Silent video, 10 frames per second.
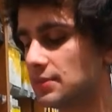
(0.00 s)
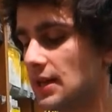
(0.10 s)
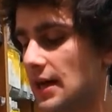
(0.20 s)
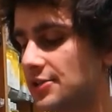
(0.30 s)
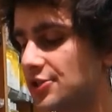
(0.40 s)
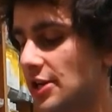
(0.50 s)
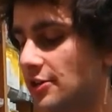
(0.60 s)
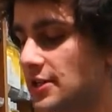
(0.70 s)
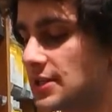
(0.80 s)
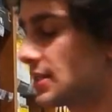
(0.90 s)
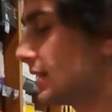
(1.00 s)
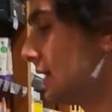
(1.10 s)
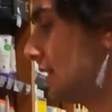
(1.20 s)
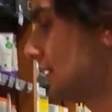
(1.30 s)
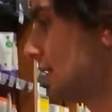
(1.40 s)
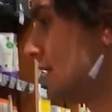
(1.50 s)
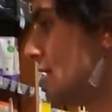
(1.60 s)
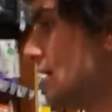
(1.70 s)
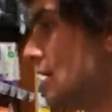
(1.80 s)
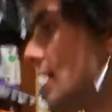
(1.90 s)
apply generously. Mm
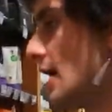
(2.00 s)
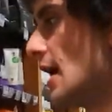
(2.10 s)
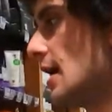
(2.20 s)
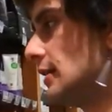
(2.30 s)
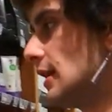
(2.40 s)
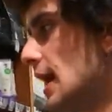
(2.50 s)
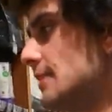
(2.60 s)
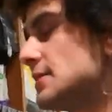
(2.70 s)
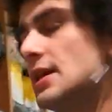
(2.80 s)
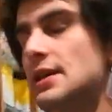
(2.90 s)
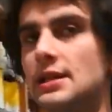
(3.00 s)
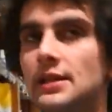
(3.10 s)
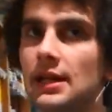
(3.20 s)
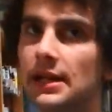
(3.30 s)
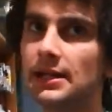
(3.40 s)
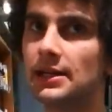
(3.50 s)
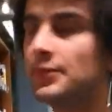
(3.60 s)
-hmm. And I'm talking like,